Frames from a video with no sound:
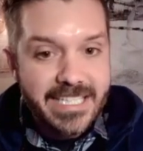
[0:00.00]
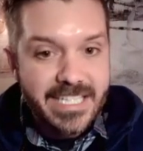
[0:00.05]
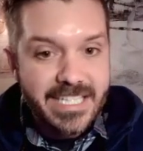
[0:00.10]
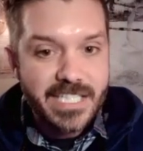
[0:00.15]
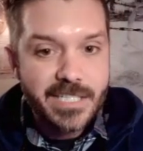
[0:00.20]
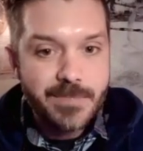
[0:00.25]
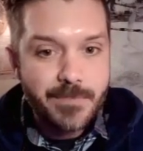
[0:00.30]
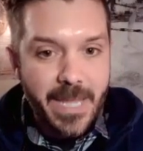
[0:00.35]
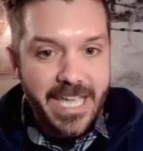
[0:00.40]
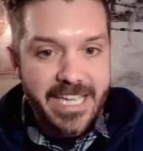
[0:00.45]

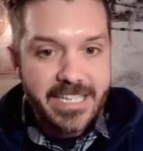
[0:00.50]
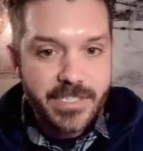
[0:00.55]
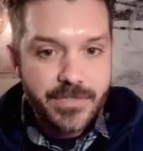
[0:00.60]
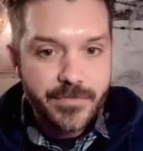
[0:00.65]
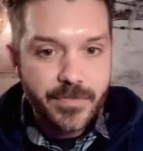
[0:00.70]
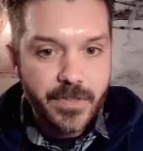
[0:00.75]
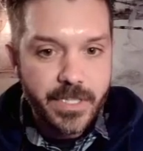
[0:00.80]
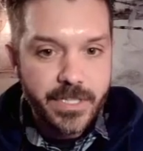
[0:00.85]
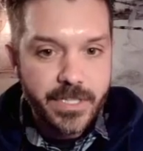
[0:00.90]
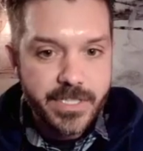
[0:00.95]
space
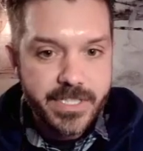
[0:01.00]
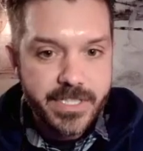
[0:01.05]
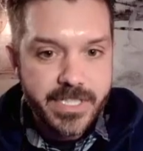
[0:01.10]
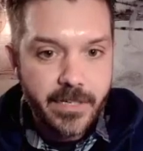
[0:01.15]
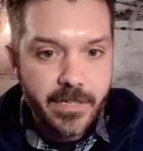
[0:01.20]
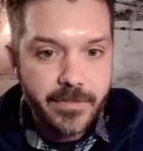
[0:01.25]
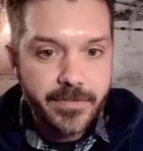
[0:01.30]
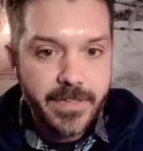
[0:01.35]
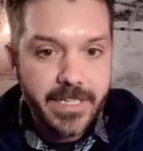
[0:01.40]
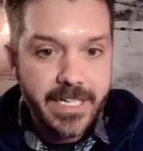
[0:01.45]
for
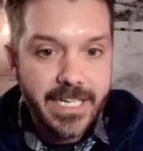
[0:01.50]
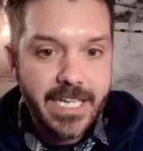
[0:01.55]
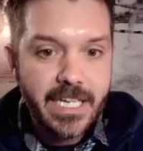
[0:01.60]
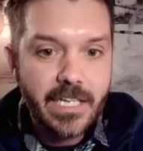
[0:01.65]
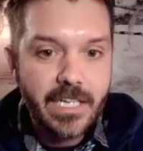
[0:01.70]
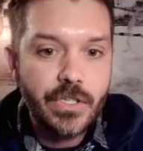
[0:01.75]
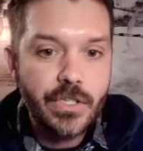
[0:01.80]
yourself in it,